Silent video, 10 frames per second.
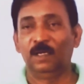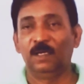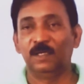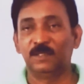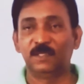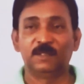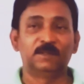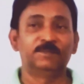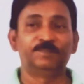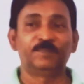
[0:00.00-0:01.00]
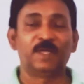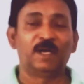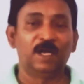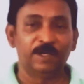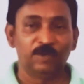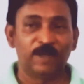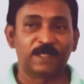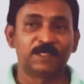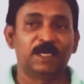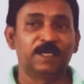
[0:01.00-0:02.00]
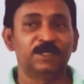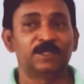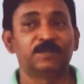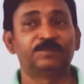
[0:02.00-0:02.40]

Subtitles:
is the relative acceleration.